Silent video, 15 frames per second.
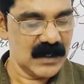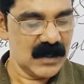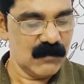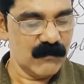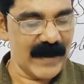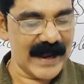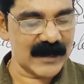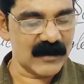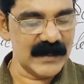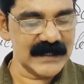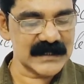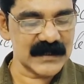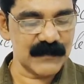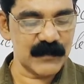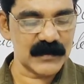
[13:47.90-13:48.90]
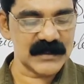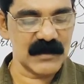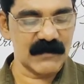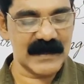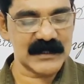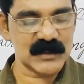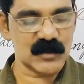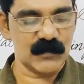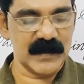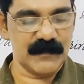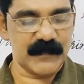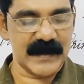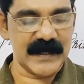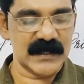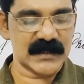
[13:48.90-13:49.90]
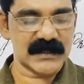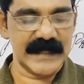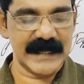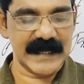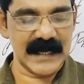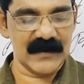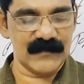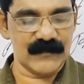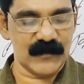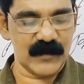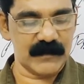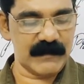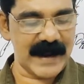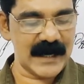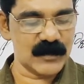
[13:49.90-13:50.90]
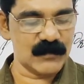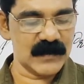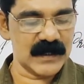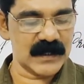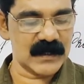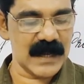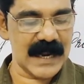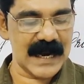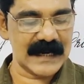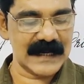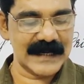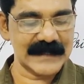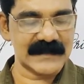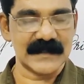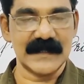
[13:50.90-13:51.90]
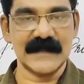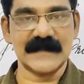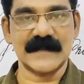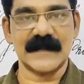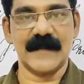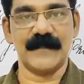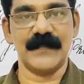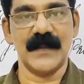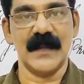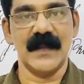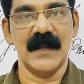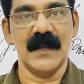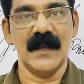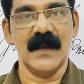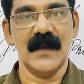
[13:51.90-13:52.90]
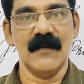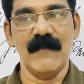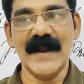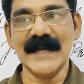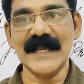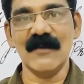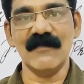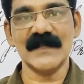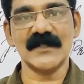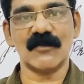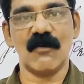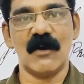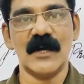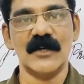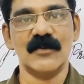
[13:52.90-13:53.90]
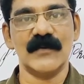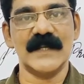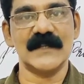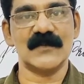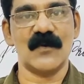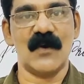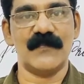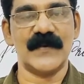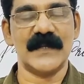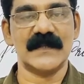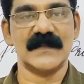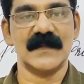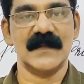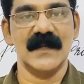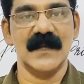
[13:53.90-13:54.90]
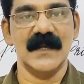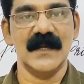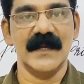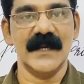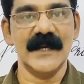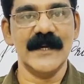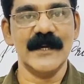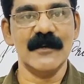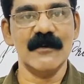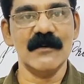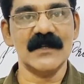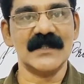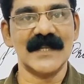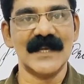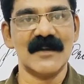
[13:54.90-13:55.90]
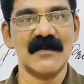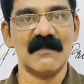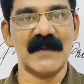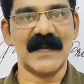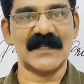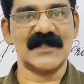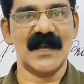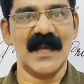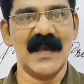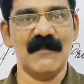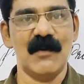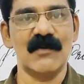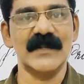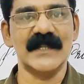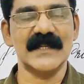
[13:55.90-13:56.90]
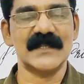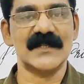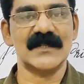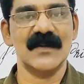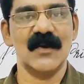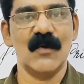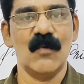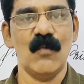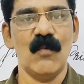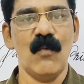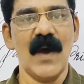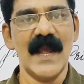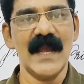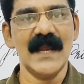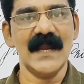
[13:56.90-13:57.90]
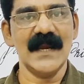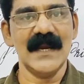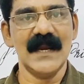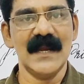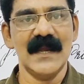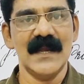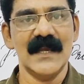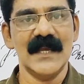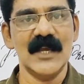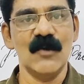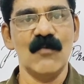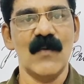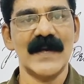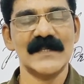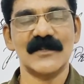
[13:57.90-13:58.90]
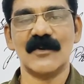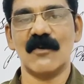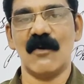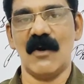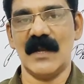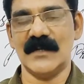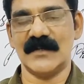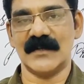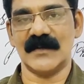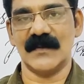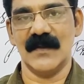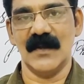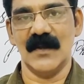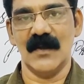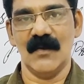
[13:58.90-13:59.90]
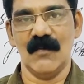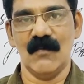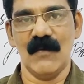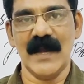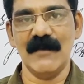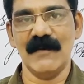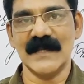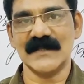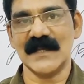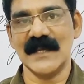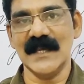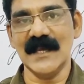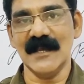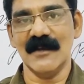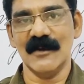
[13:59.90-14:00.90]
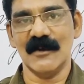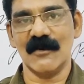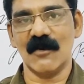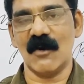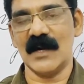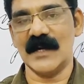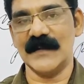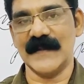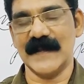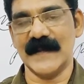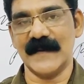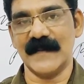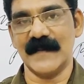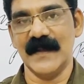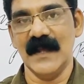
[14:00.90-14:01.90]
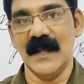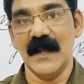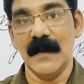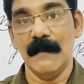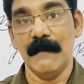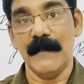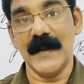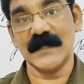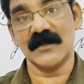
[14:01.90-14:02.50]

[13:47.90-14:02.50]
vaguely supposed he was to be punished again for bad work and laziness. When he was called to his office, he did not think much about this, why he was called. Why was he called there? But